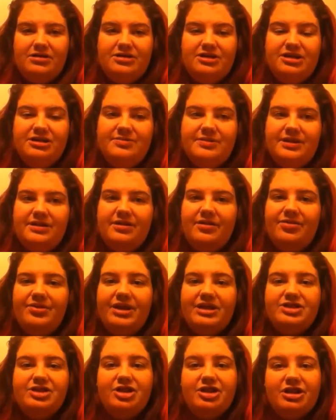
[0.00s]
Excuse me,
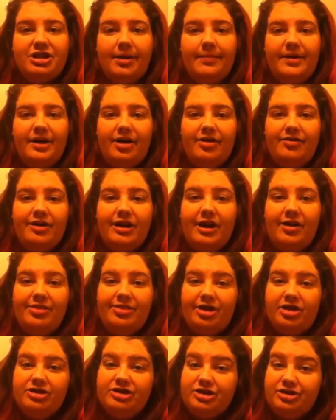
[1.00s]
they started coming
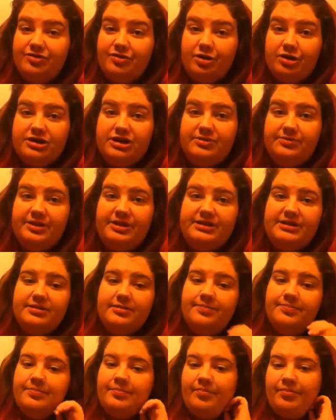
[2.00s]
around 13 to 14
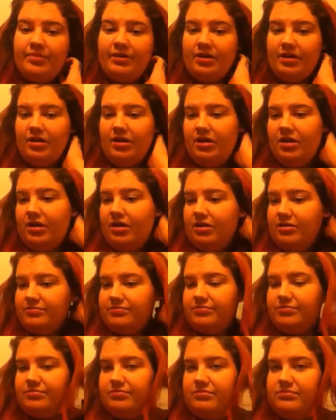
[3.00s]
weeks.
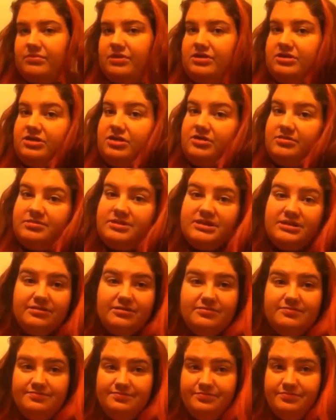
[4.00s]
So
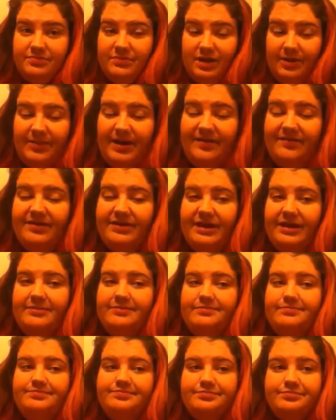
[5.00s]
still, I'm having
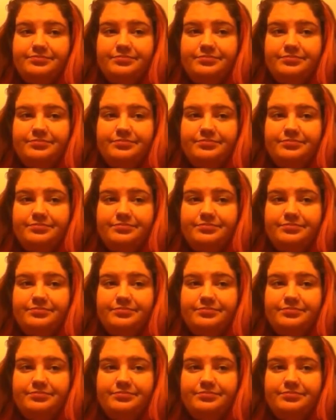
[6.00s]
that.